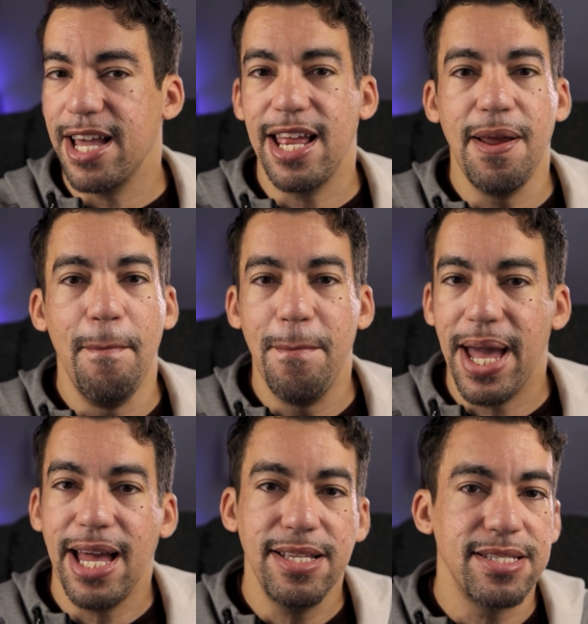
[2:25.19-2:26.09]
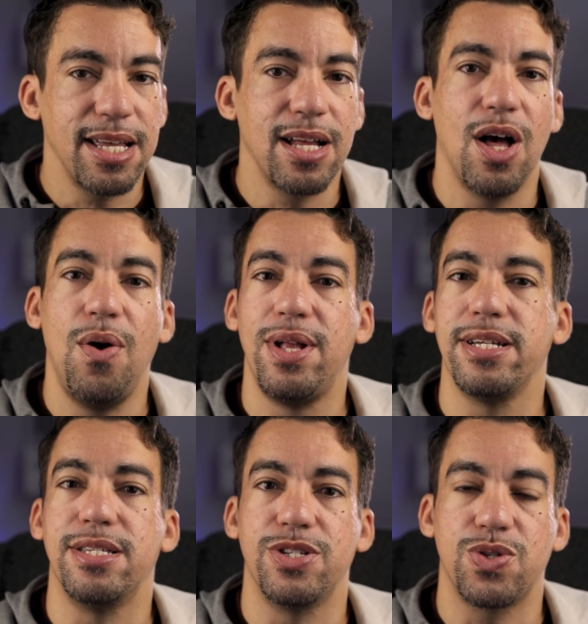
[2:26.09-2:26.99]
an amazing
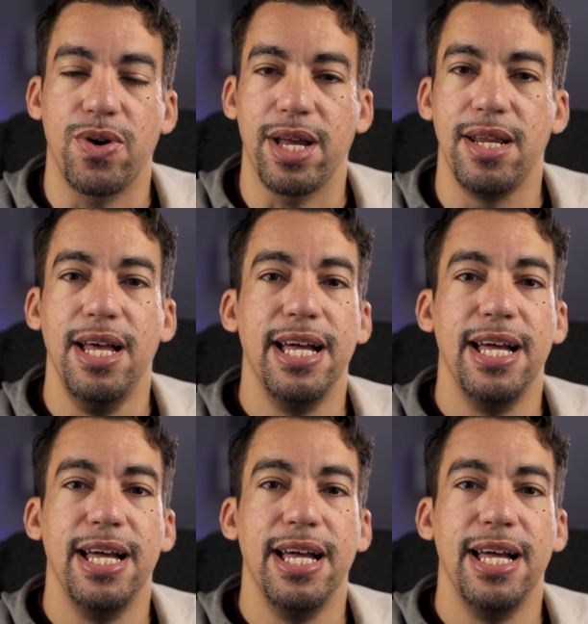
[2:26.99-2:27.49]
OLED screen.